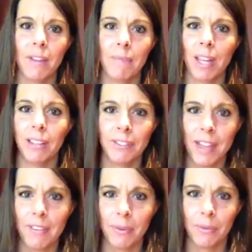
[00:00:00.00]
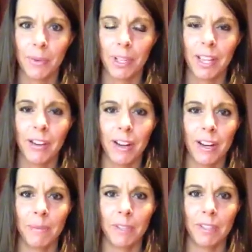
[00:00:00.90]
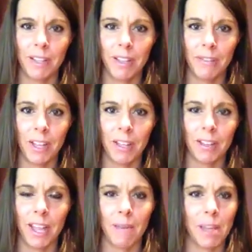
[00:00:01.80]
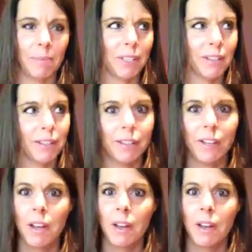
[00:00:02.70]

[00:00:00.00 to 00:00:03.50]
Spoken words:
my lifts haven't really gone up significantly. I mean, I'm still,